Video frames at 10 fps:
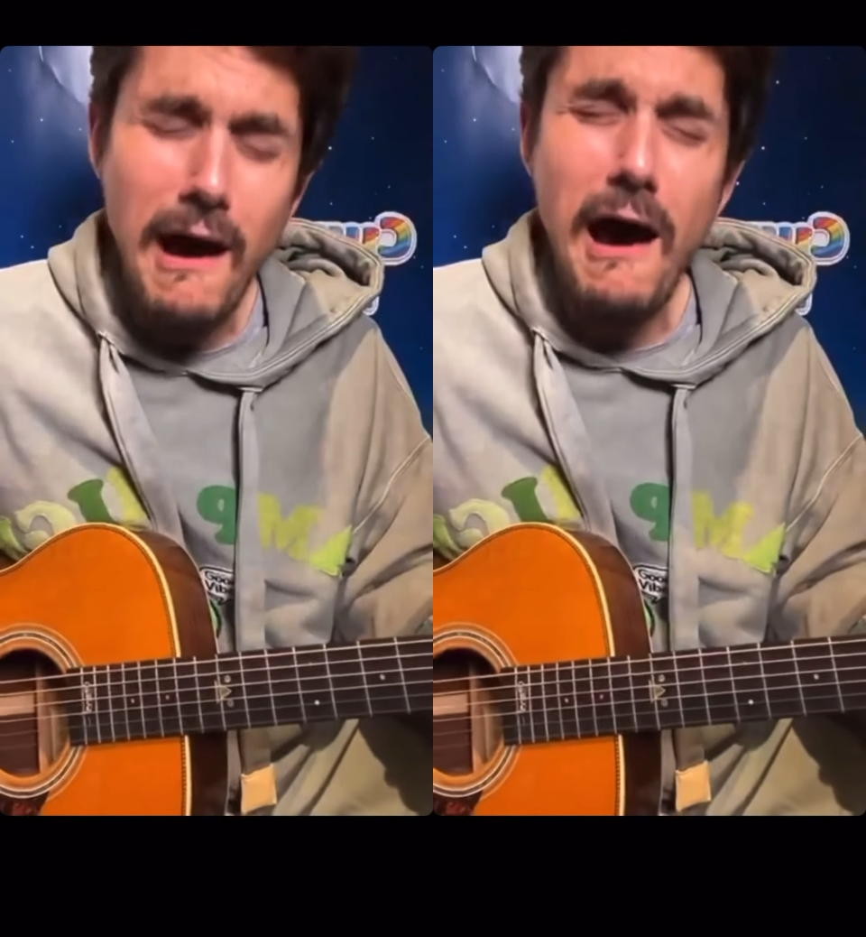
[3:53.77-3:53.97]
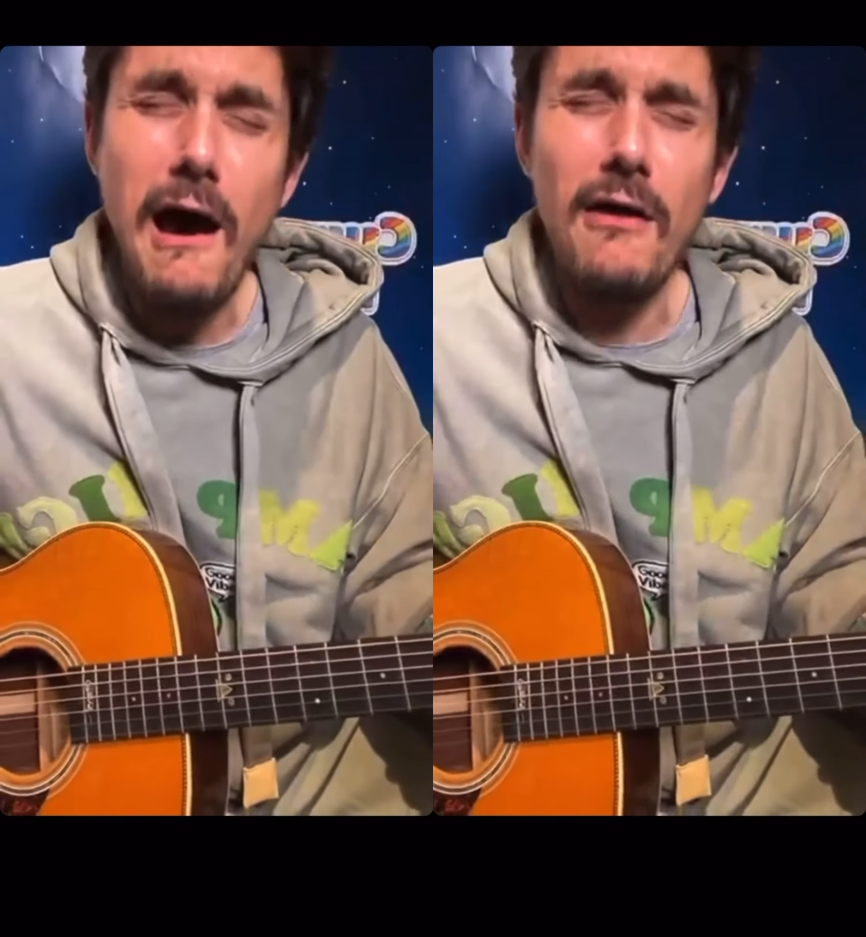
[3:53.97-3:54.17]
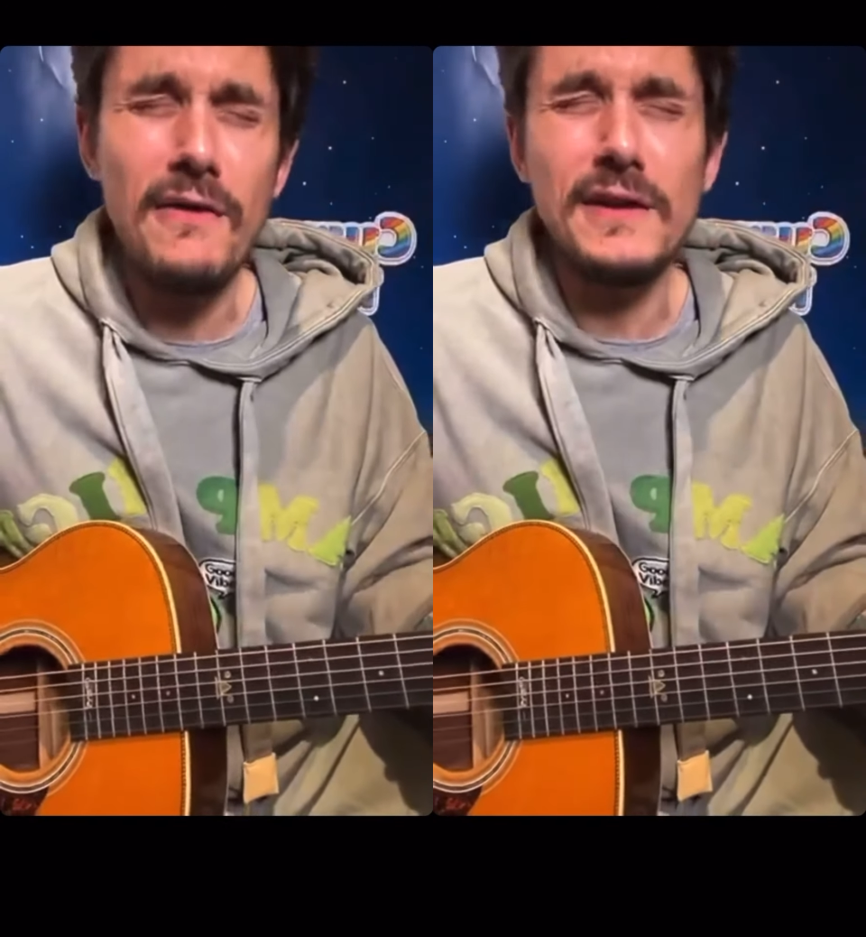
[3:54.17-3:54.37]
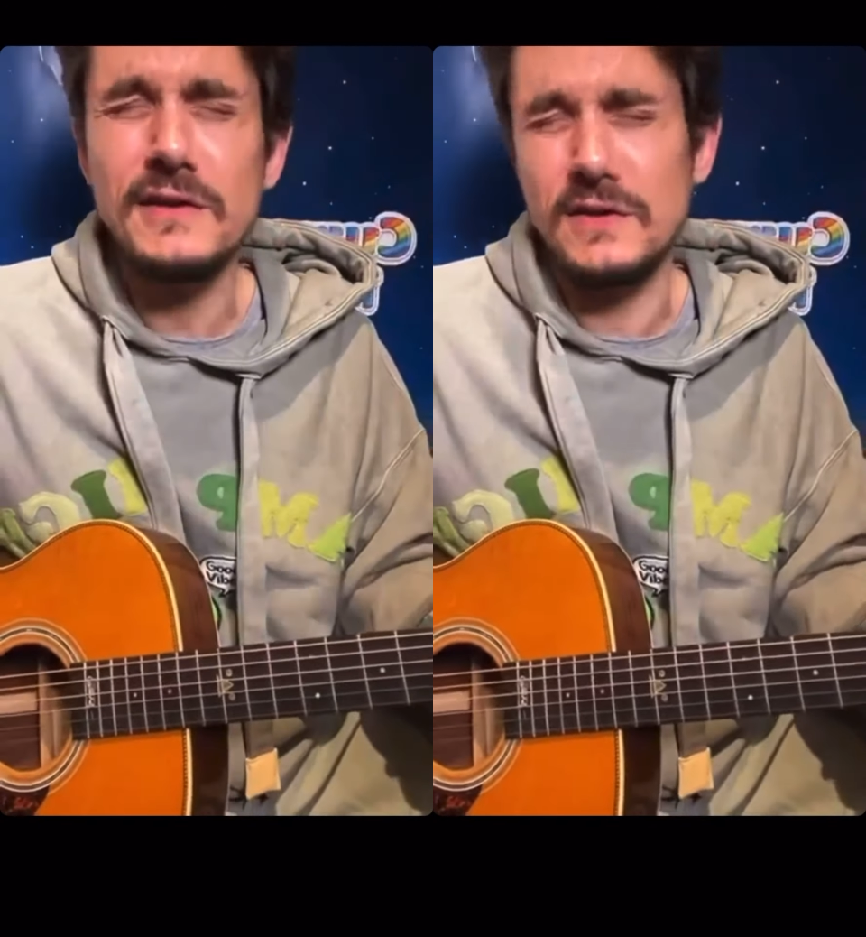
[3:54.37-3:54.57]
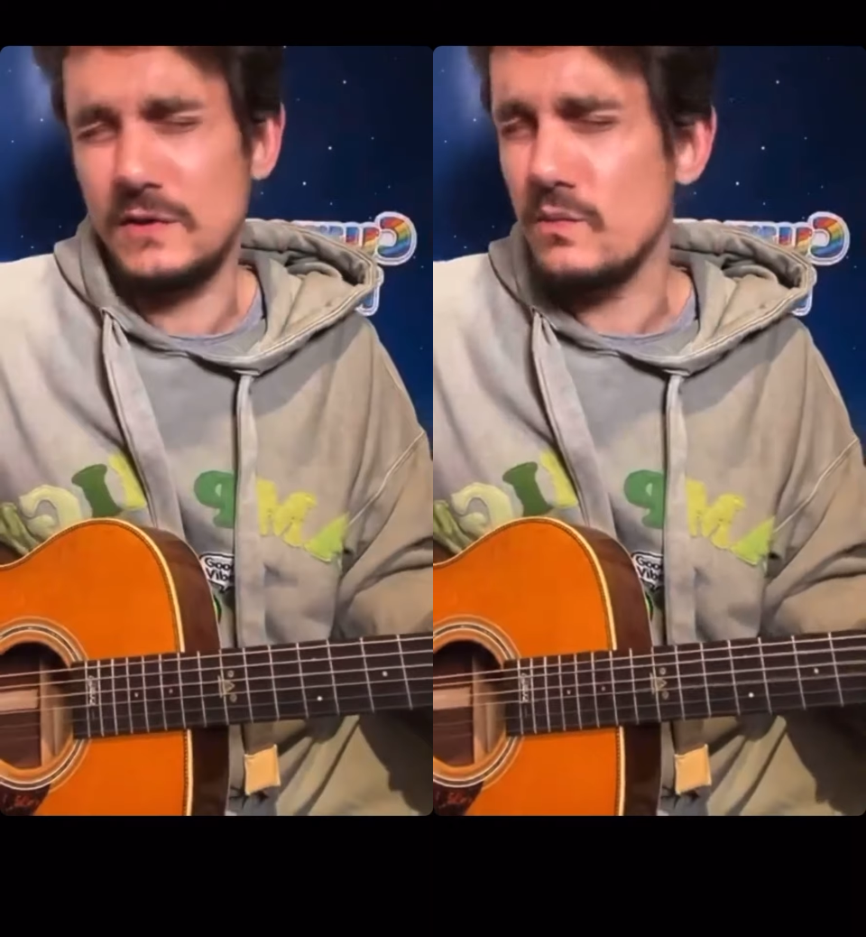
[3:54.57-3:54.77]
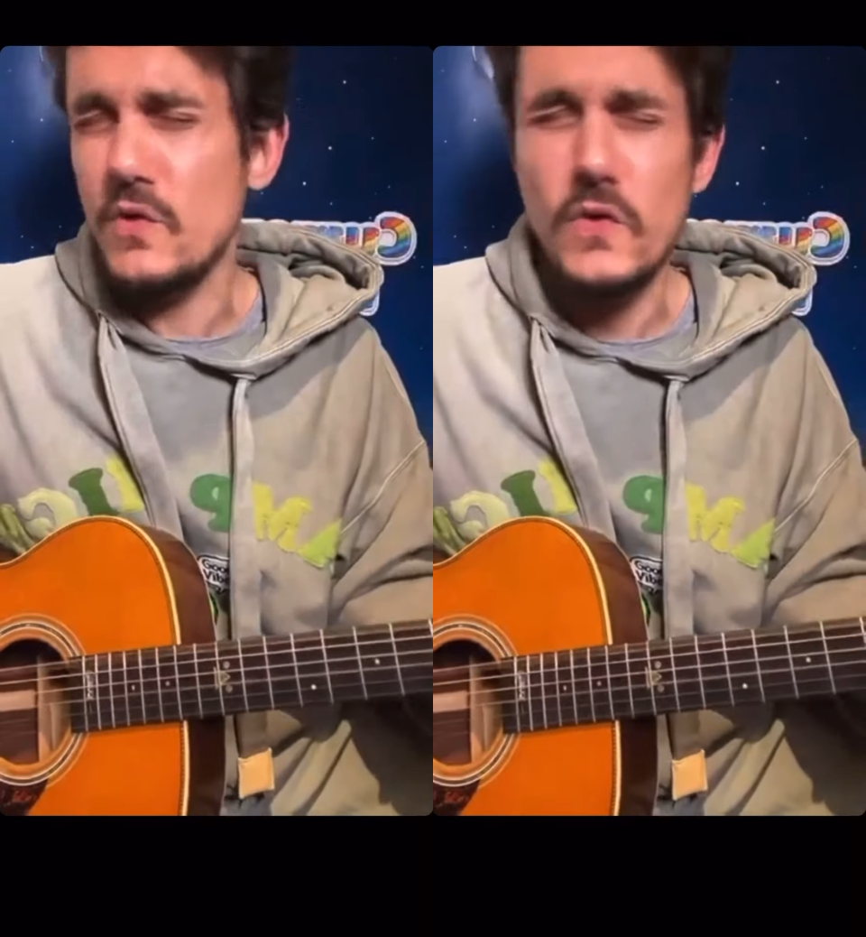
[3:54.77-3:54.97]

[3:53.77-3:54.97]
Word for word: all this is